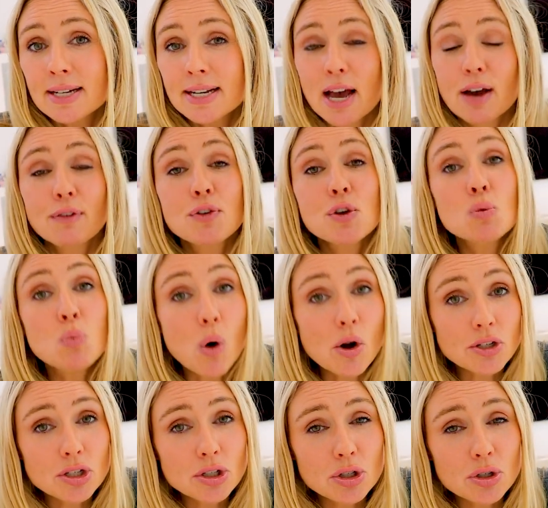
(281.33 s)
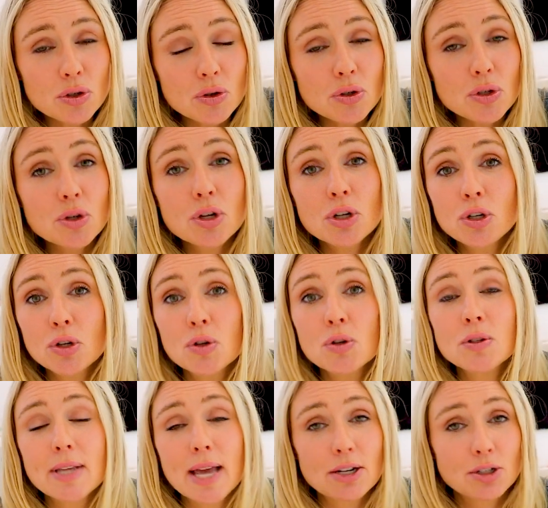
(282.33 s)
Now, if you wanted to, you could
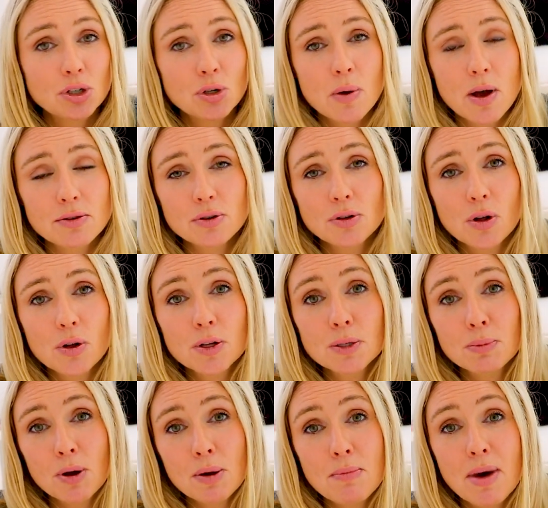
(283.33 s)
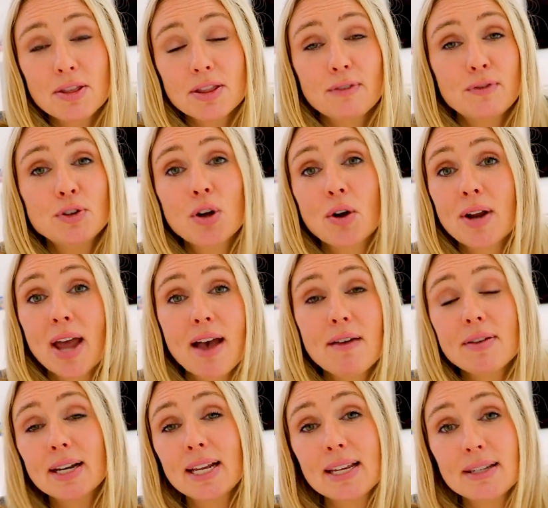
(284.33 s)
use that $200 per month if you don't
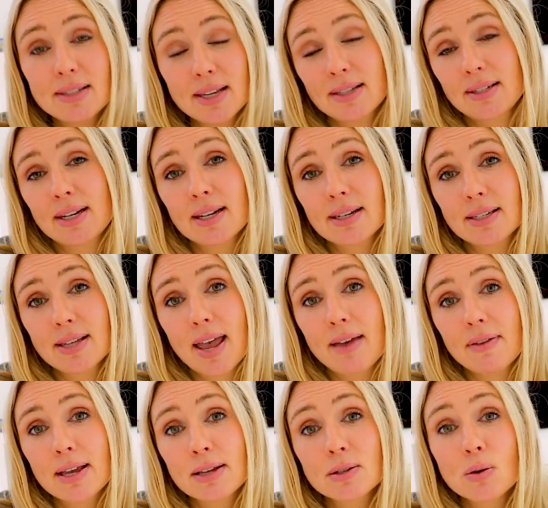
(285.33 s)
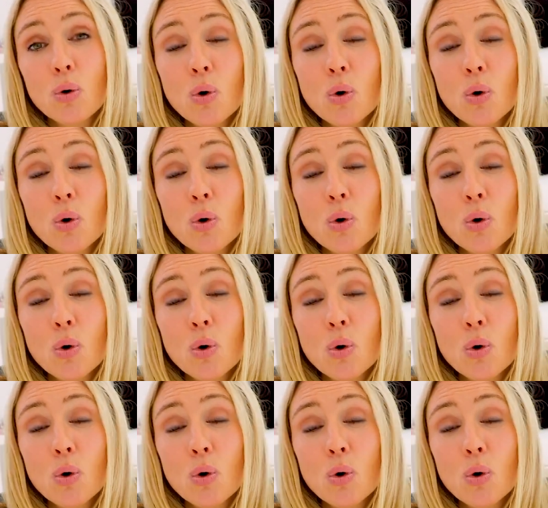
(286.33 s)
have any existing savings,